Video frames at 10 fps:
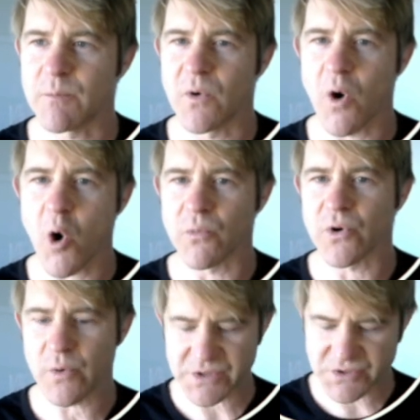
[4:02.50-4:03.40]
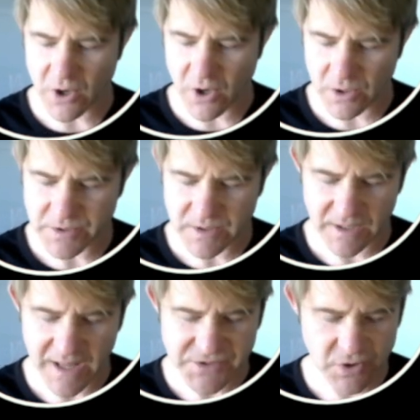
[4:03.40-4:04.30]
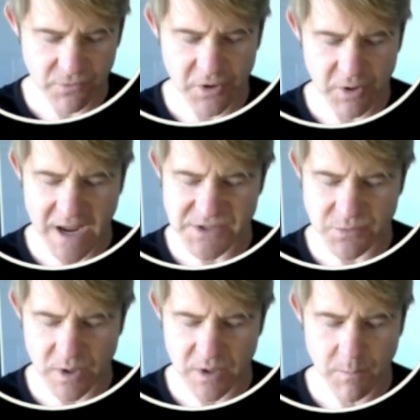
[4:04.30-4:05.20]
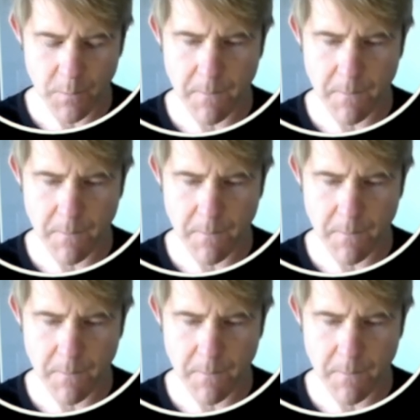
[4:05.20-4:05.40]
Homebrew installed. It'll ask you for your password,